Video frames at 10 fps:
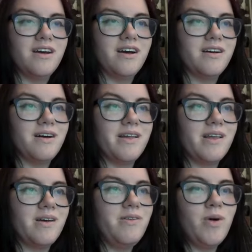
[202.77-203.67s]
Uh, I,
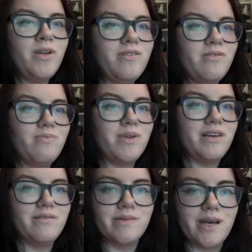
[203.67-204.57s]
I want to
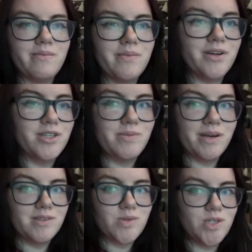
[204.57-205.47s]
believe I'm getting better, to be
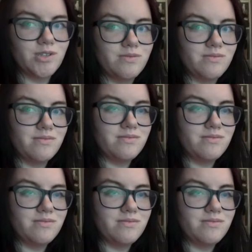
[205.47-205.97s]
honest with you. Okay,